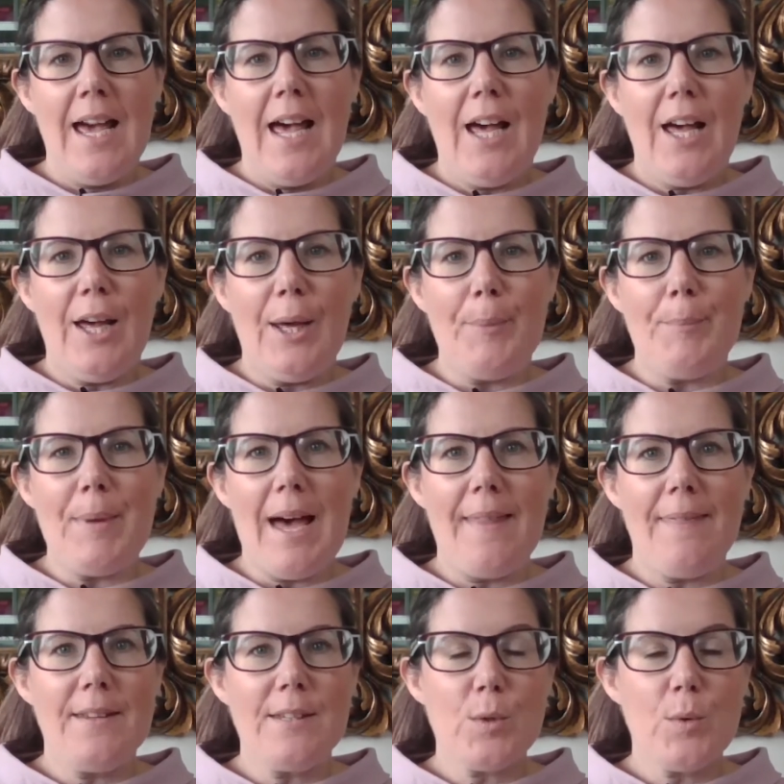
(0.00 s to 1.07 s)
And
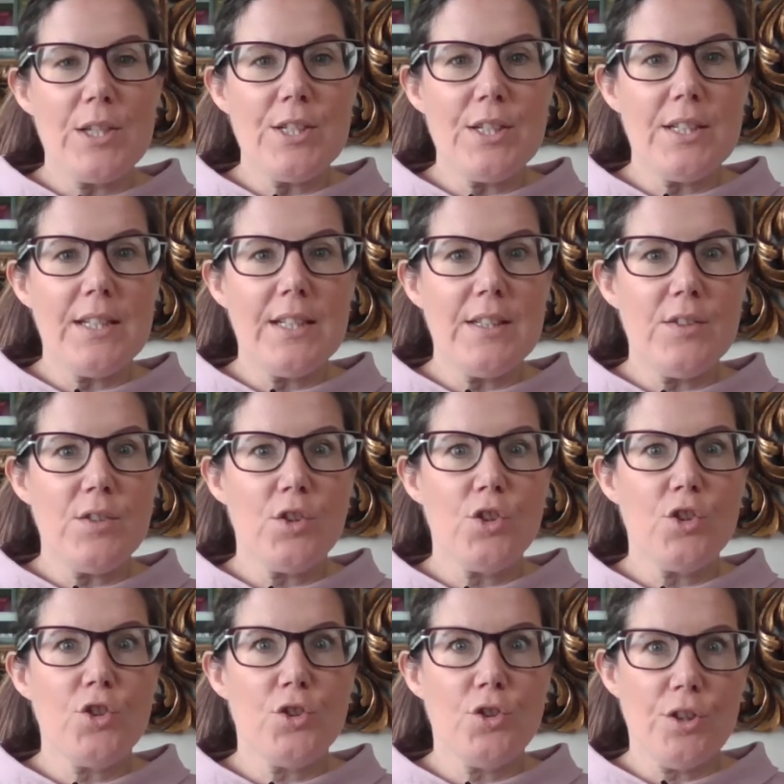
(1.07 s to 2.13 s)
this question is,
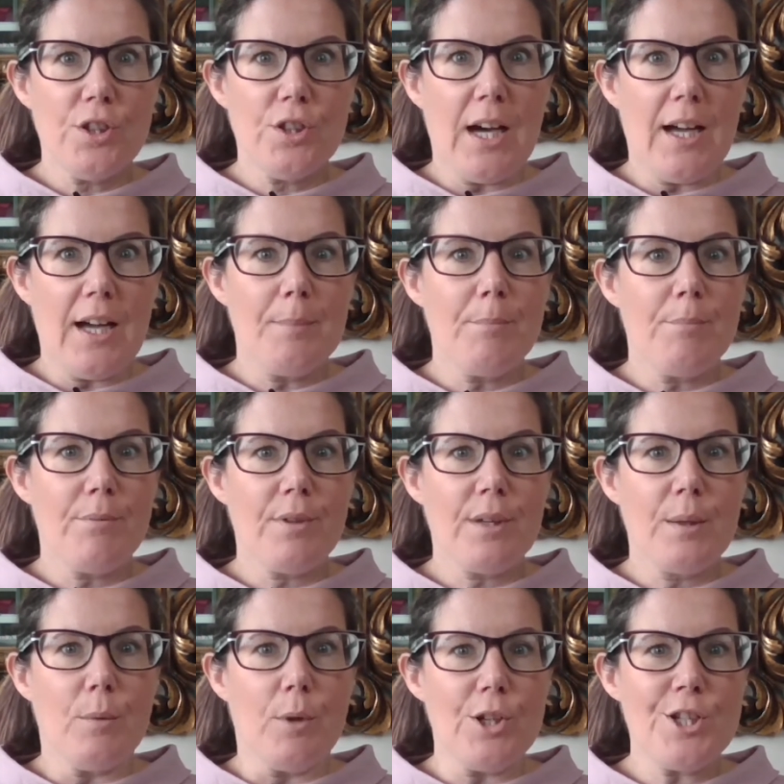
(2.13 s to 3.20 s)
should I
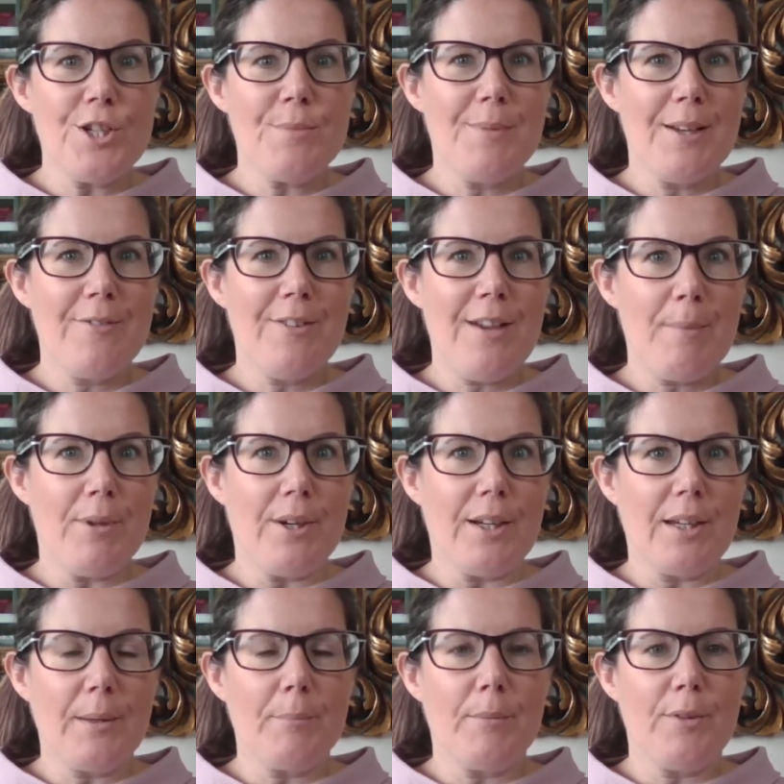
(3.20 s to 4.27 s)
pre-wash my
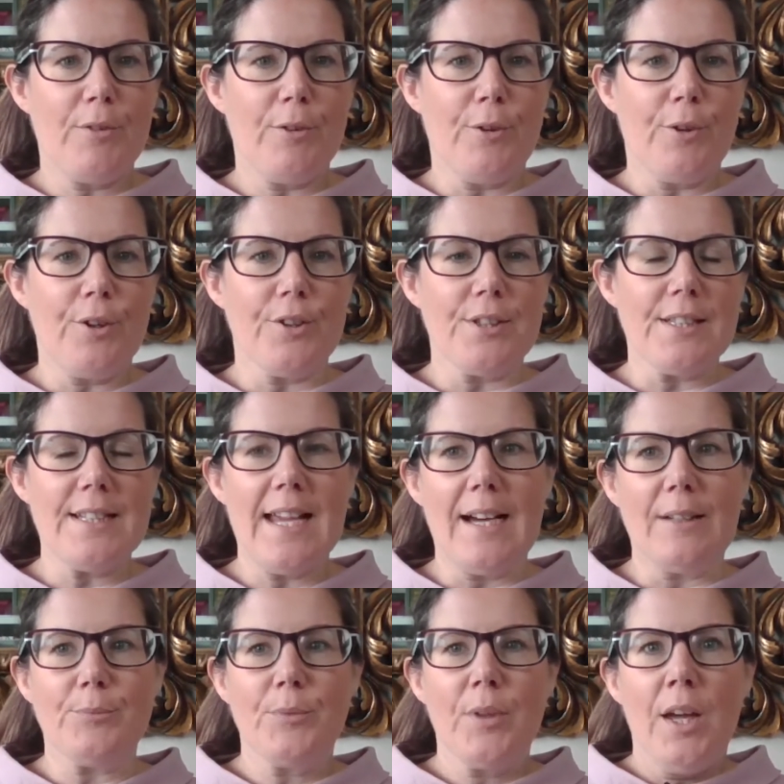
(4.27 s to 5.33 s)
fabric before cutting
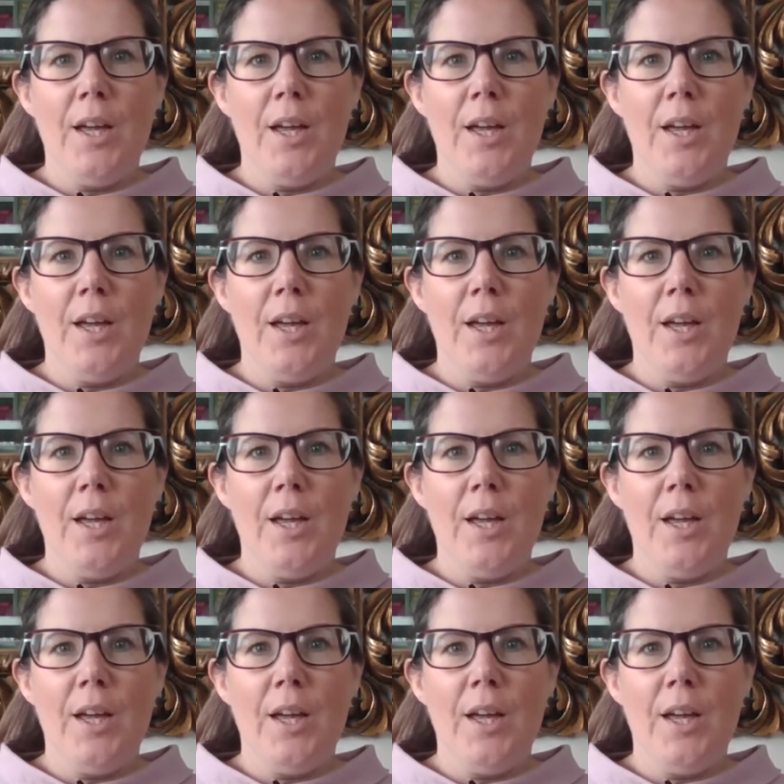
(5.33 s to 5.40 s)
out?